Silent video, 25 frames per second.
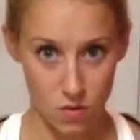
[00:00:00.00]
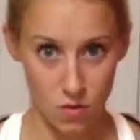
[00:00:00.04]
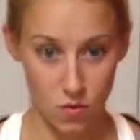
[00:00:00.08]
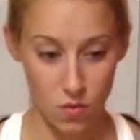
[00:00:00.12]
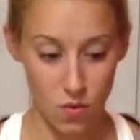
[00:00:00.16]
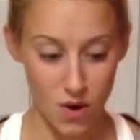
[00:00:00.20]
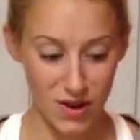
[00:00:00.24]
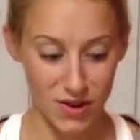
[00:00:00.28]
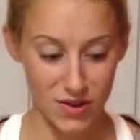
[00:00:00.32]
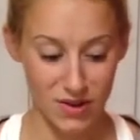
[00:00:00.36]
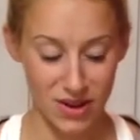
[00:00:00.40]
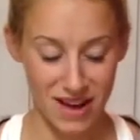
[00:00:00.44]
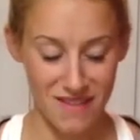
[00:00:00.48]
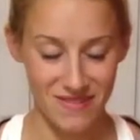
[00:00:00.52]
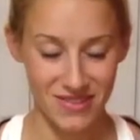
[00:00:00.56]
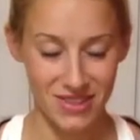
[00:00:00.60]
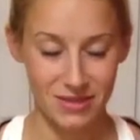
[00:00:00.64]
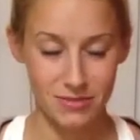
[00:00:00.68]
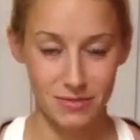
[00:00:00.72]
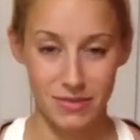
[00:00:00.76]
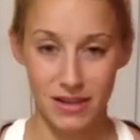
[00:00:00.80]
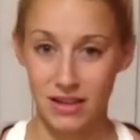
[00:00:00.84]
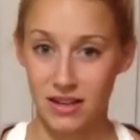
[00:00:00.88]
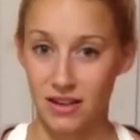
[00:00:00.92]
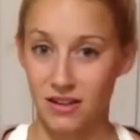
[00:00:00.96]
what your knife
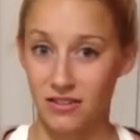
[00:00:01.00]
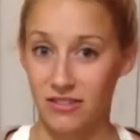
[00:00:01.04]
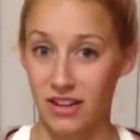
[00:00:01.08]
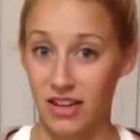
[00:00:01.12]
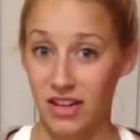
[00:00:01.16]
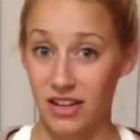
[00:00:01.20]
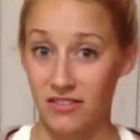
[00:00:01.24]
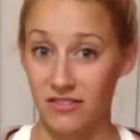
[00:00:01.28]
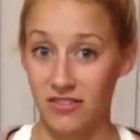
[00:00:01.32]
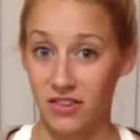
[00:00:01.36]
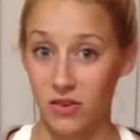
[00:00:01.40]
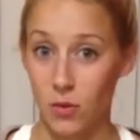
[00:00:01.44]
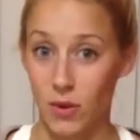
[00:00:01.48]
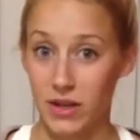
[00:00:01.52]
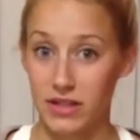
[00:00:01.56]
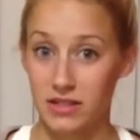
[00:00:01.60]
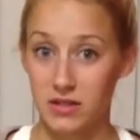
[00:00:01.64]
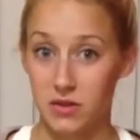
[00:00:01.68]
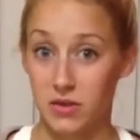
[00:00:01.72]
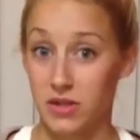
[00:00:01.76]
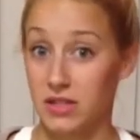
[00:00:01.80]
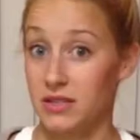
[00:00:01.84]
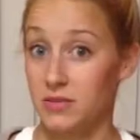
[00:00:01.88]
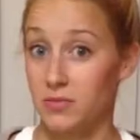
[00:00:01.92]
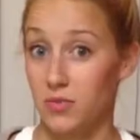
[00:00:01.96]
is made of and if a
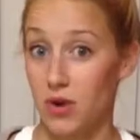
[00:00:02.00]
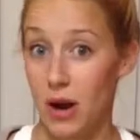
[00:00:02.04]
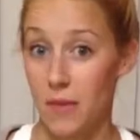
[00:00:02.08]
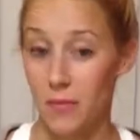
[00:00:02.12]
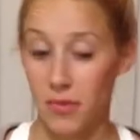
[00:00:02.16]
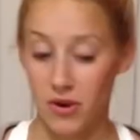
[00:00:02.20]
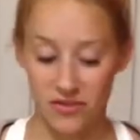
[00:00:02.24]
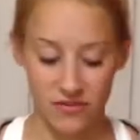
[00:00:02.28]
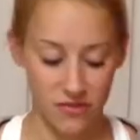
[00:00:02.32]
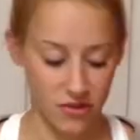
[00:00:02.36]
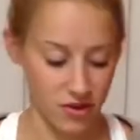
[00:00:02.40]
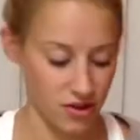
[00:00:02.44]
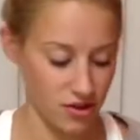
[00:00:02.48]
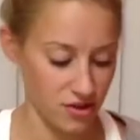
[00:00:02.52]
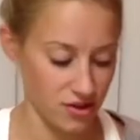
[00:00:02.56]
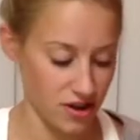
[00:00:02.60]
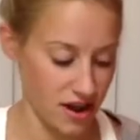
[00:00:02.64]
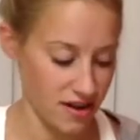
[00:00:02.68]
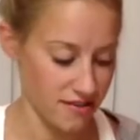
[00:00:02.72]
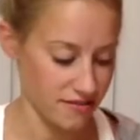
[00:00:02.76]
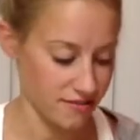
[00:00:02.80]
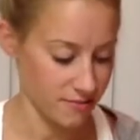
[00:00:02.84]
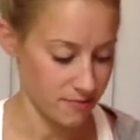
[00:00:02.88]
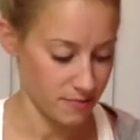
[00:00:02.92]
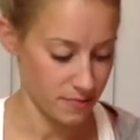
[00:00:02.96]
whetstone is proper for your
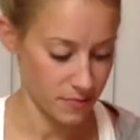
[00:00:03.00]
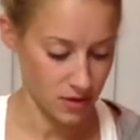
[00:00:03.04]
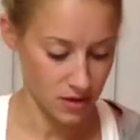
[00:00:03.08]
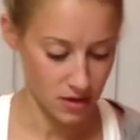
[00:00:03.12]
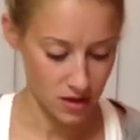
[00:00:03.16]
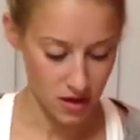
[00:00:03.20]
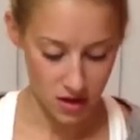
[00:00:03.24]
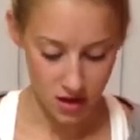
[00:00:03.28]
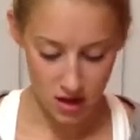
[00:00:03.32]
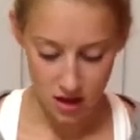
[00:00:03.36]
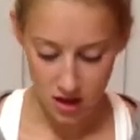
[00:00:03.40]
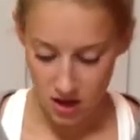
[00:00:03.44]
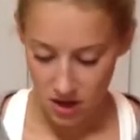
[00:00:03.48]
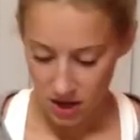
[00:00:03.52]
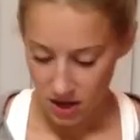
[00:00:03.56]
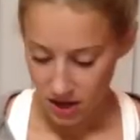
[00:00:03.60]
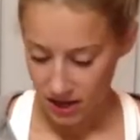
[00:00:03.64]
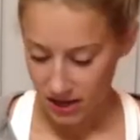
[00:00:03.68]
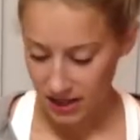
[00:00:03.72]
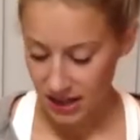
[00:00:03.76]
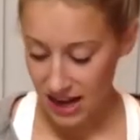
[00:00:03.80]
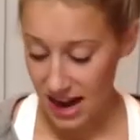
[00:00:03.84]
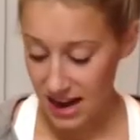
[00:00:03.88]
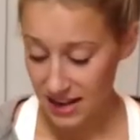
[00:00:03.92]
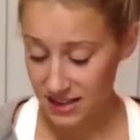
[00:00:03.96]
knife.
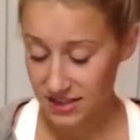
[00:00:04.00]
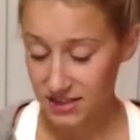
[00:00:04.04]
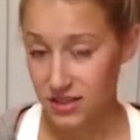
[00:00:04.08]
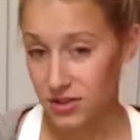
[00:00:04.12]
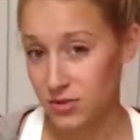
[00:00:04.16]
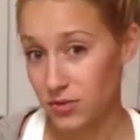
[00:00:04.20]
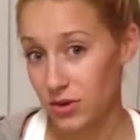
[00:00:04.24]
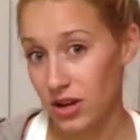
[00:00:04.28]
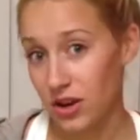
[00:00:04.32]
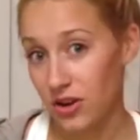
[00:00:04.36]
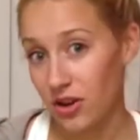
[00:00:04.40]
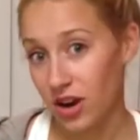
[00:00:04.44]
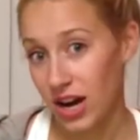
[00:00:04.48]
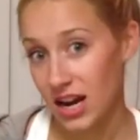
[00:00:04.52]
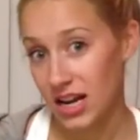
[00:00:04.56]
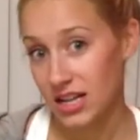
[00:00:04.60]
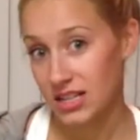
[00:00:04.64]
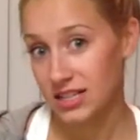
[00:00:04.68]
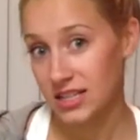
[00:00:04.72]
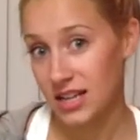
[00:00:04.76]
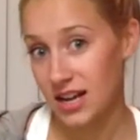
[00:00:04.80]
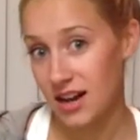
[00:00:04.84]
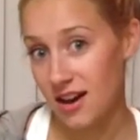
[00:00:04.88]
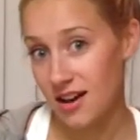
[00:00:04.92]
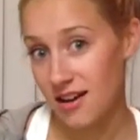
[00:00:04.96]
It has 3
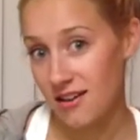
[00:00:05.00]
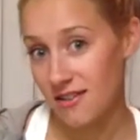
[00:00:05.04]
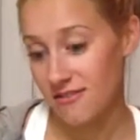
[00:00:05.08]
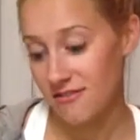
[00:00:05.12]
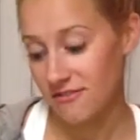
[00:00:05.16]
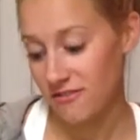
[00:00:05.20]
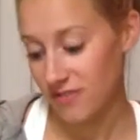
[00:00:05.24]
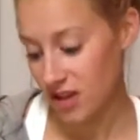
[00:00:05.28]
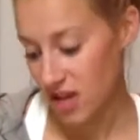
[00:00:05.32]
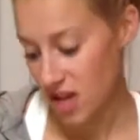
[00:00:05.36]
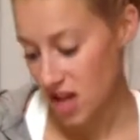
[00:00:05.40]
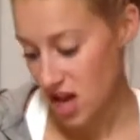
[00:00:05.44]
grades of